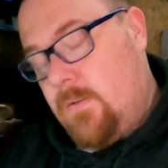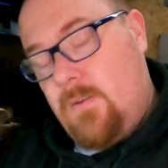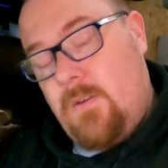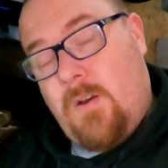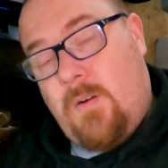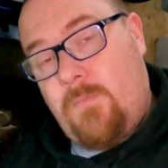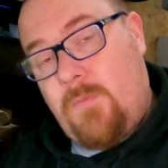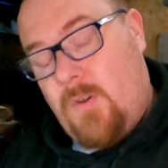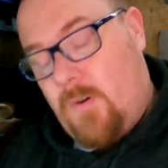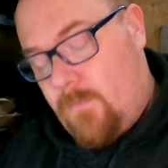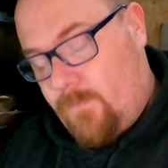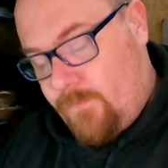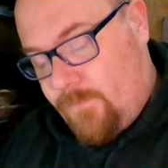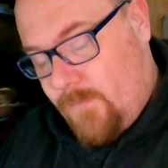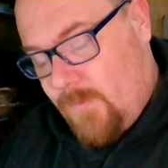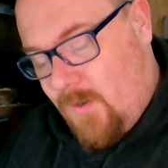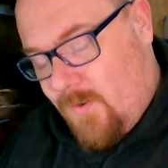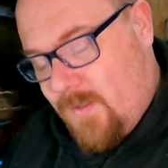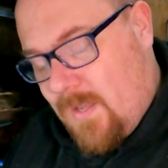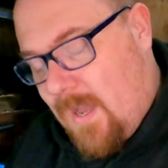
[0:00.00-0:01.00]
No, I'm not.
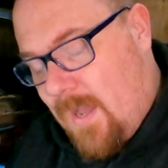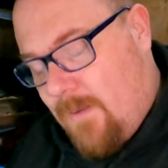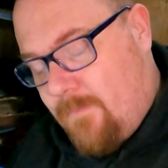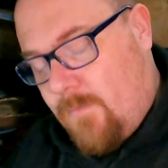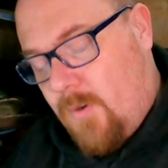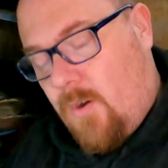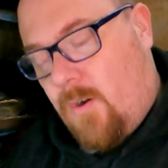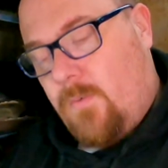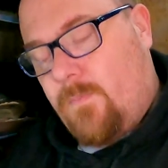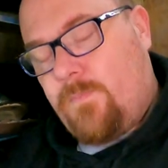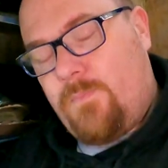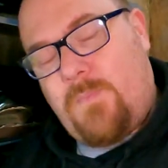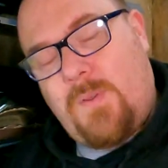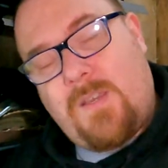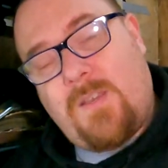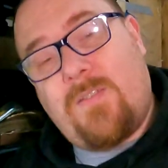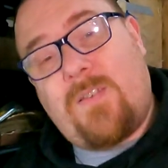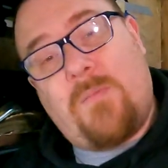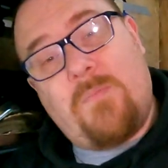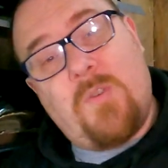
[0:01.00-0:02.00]
Not yet, I'm not.
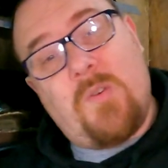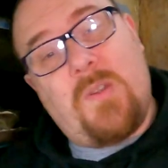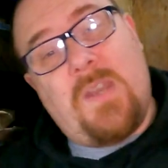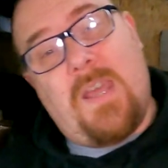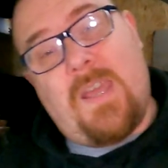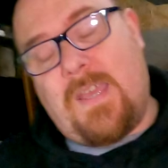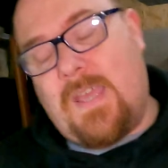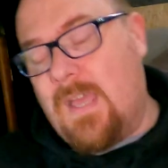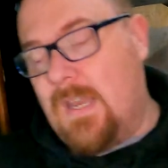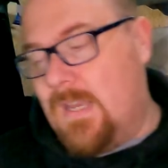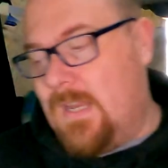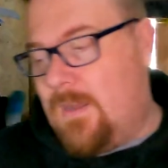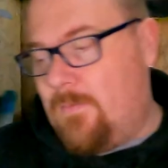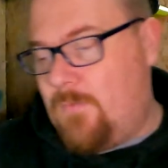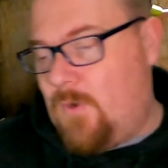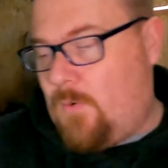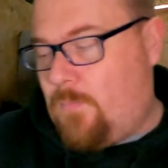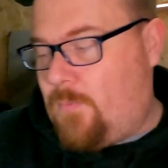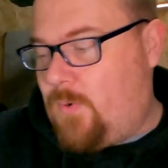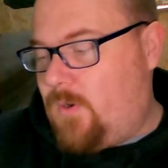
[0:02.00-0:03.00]
Because I'm doing it again.
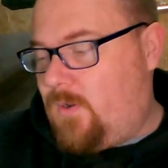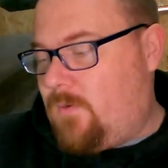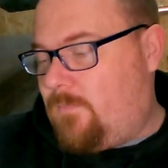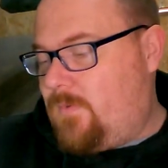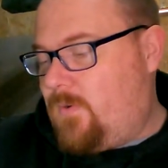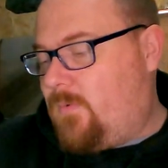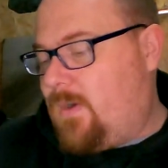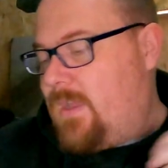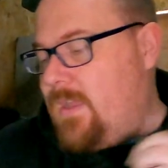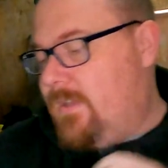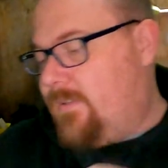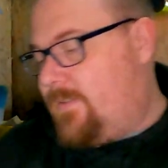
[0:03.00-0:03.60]
I'm not putting on my weight